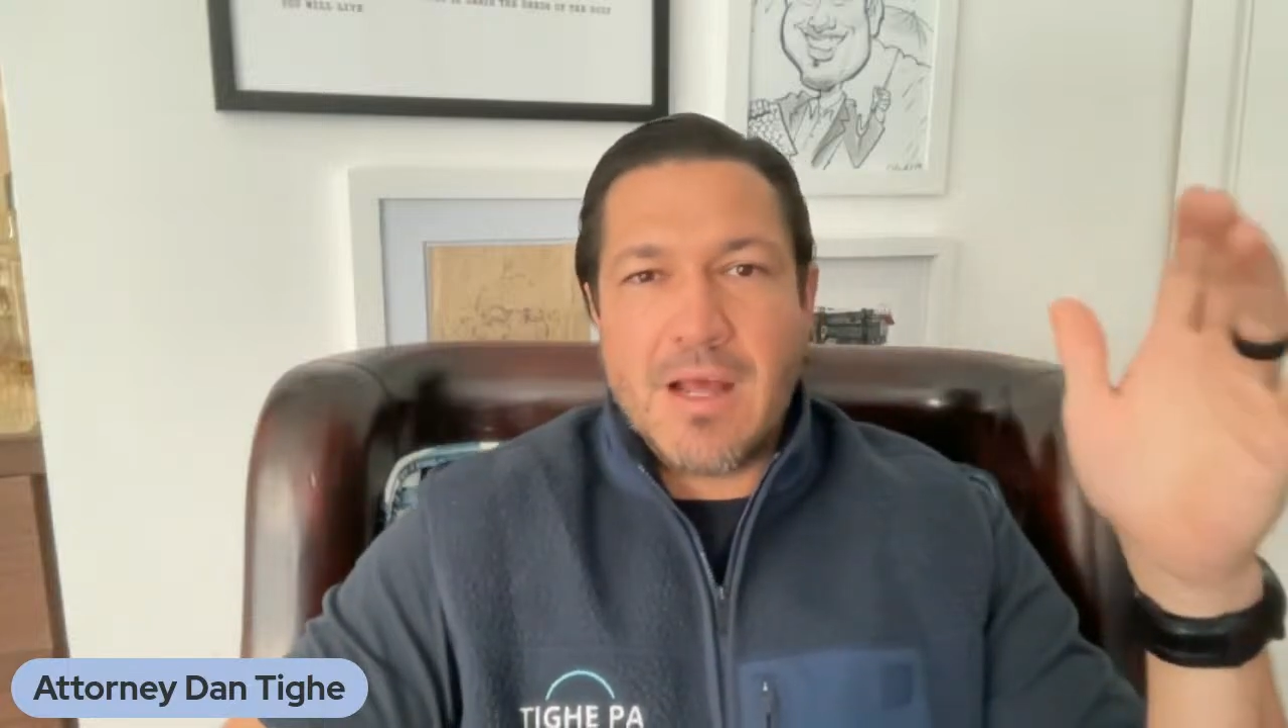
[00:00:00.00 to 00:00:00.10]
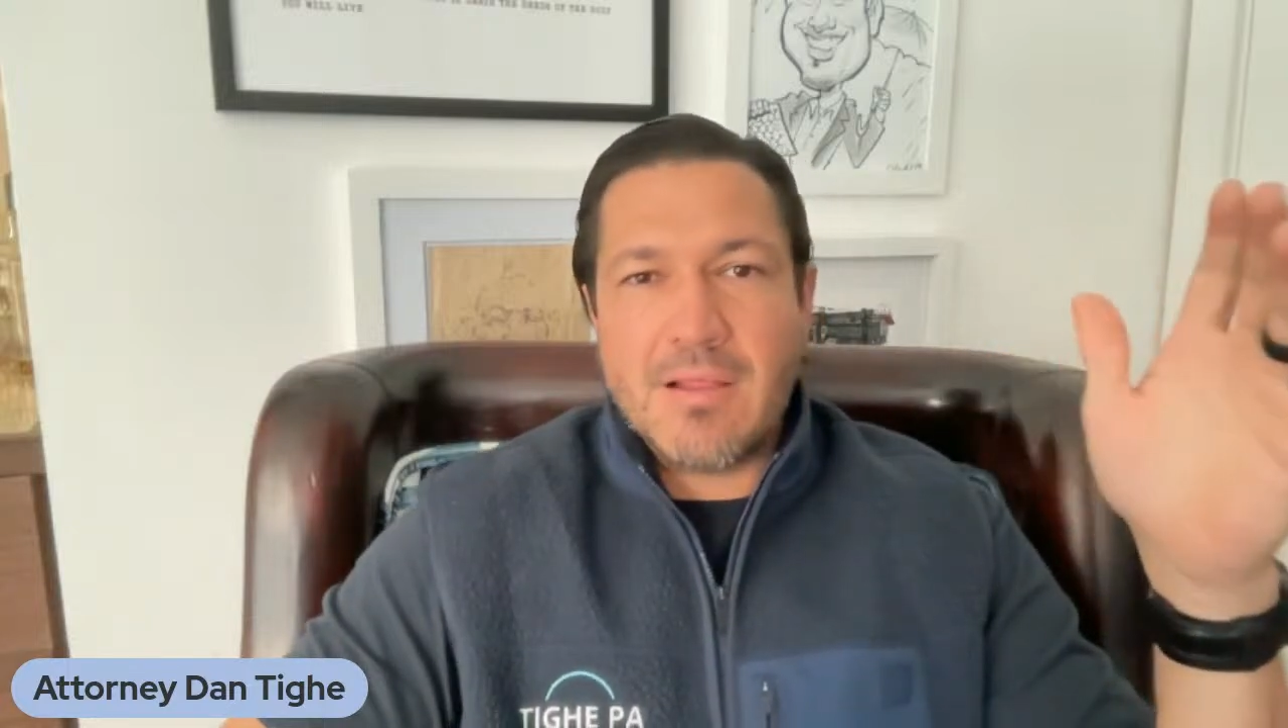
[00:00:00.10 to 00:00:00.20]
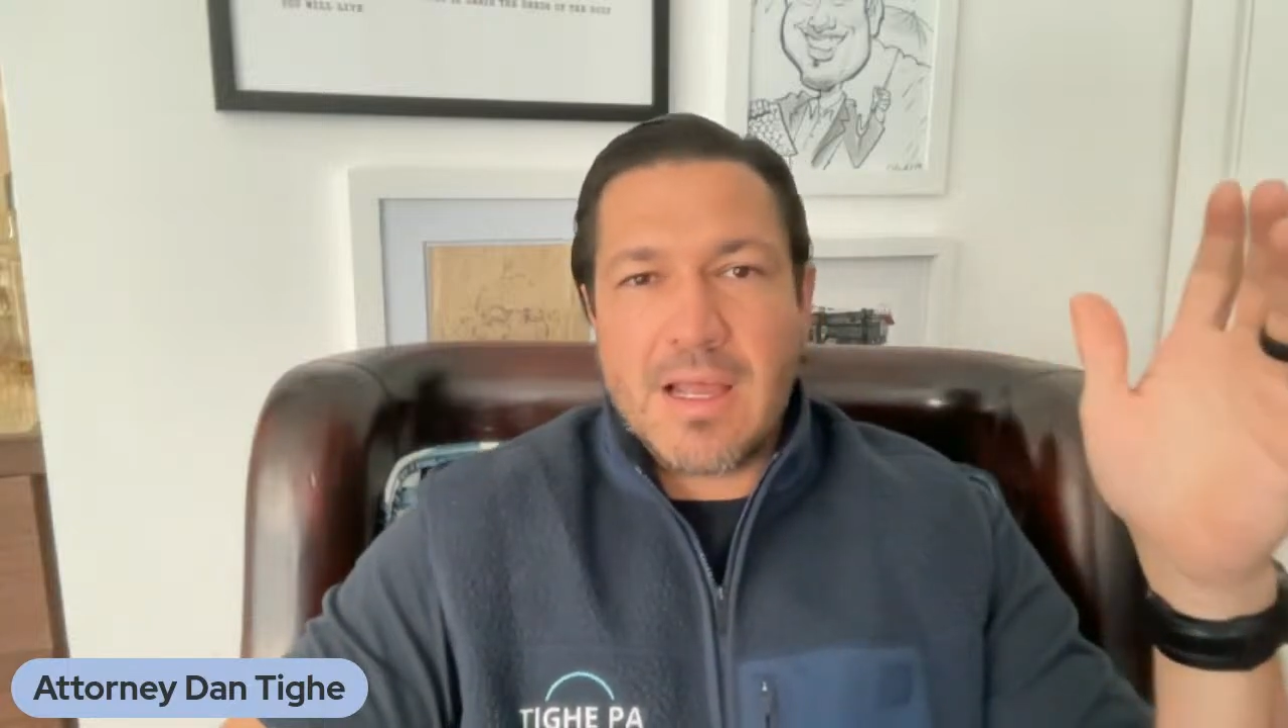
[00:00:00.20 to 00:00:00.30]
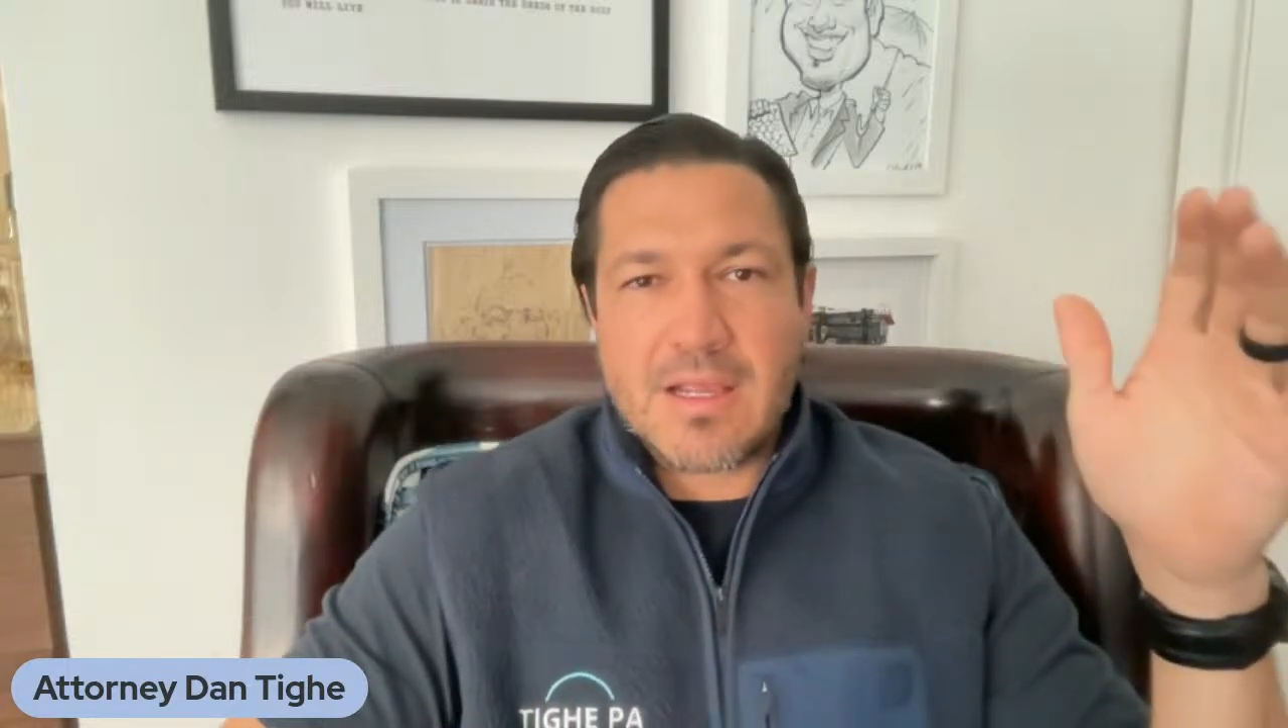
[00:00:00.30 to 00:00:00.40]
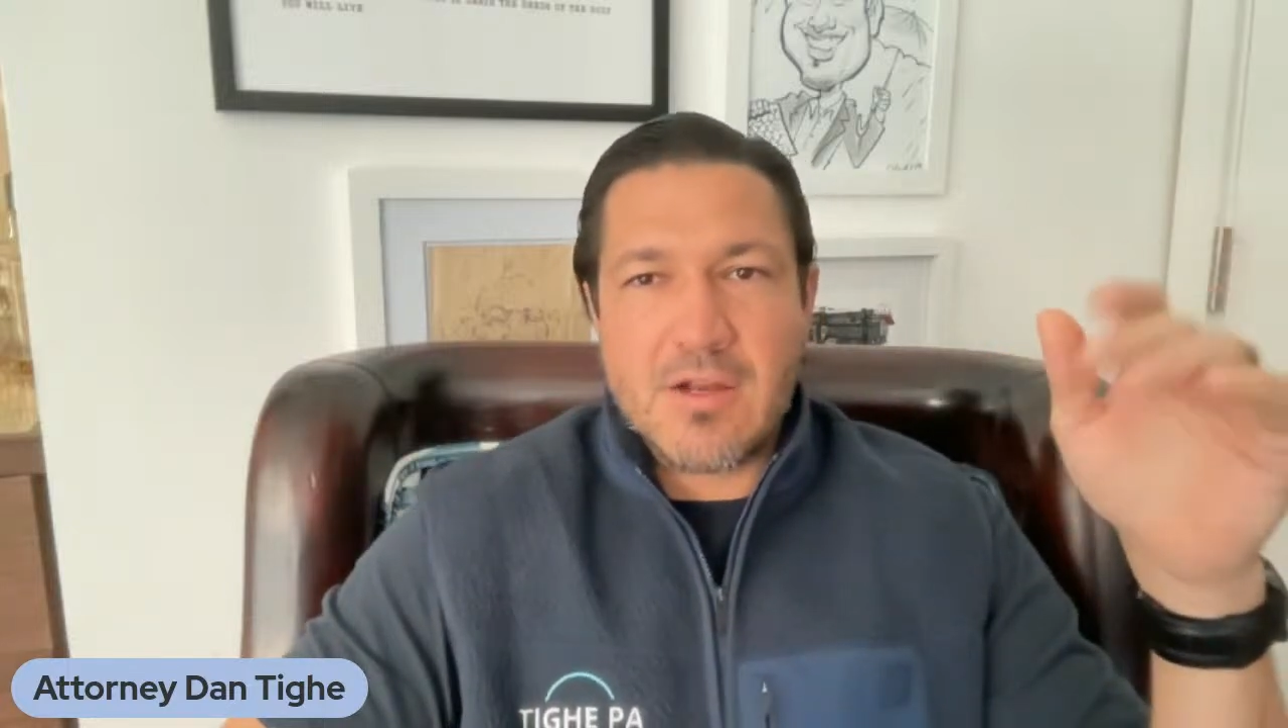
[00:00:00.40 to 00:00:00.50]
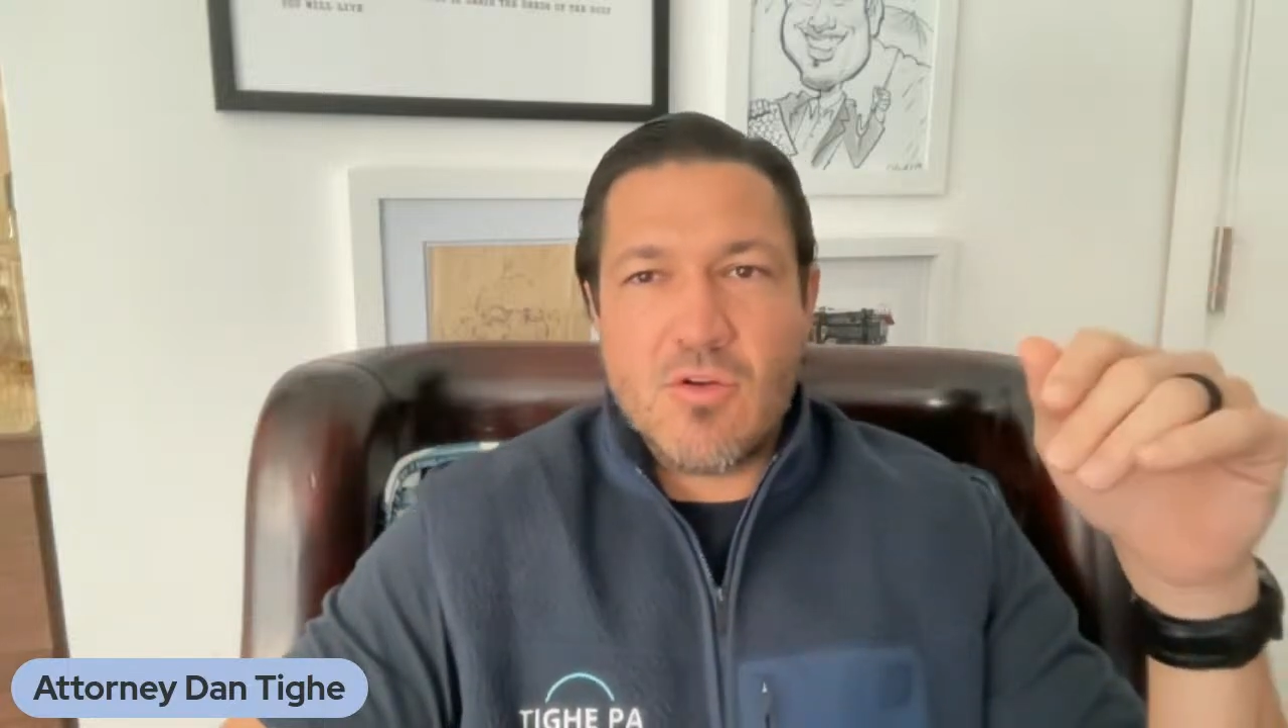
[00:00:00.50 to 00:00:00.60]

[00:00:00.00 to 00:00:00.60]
not like a